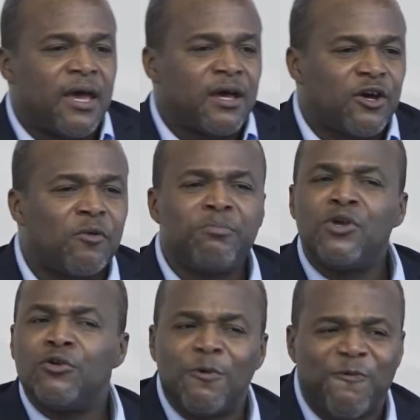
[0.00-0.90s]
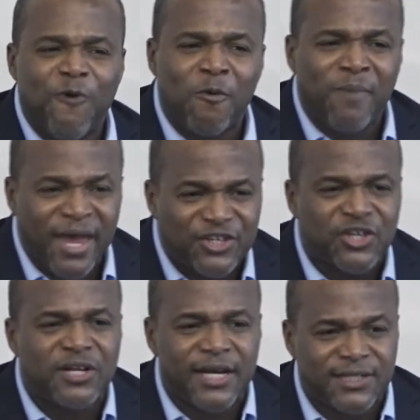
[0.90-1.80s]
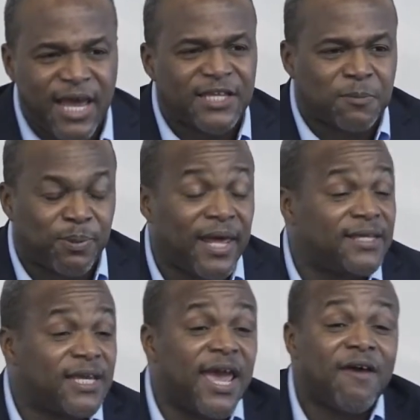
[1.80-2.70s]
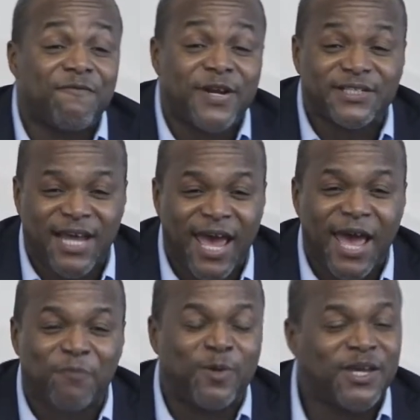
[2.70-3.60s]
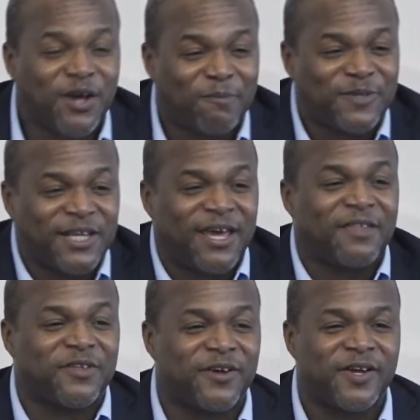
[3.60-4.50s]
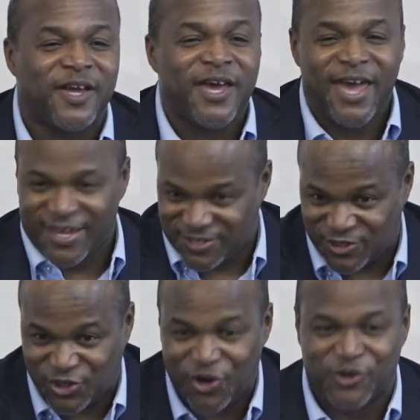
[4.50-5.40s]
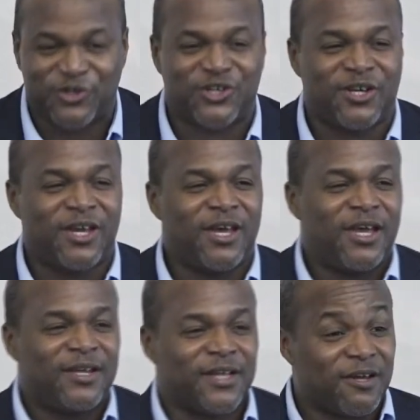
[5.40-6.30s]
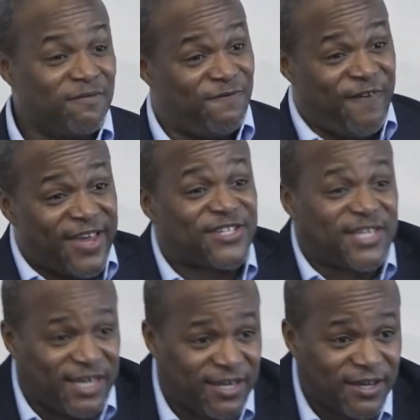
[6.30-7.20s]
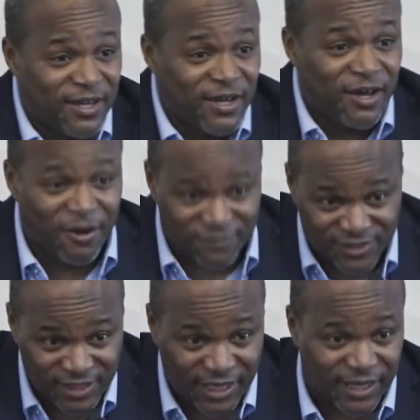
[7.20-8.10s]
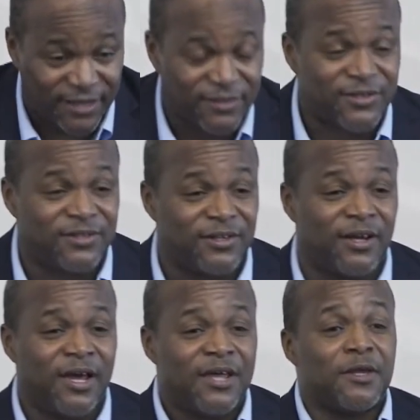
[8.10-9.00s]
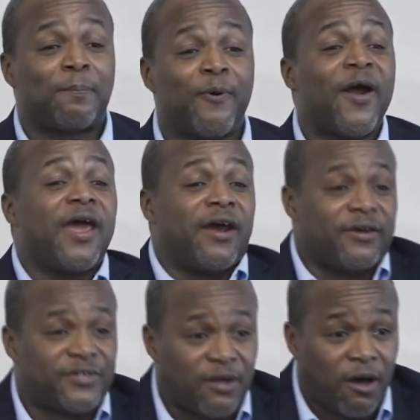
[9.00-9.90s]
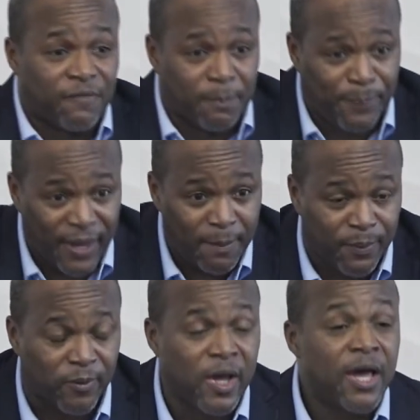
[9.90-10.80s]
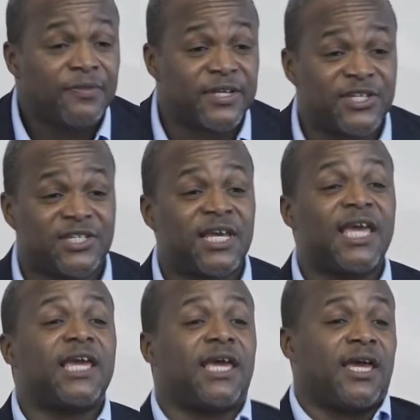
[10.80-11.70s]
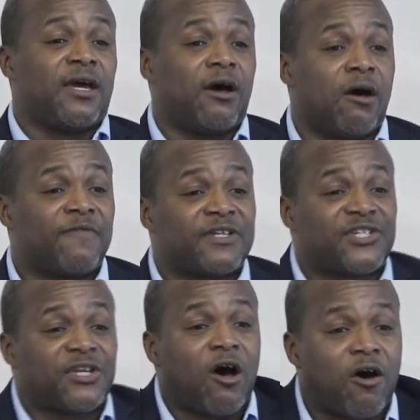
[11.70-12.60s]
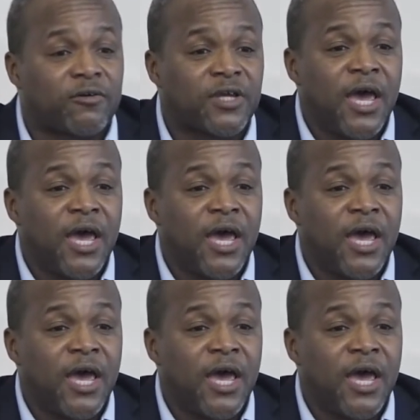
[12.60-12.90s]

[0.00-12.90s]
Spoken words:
communal formation that takes place every time we come together as a church. The confessing of sins, the prayers of the people, the singing of the songs.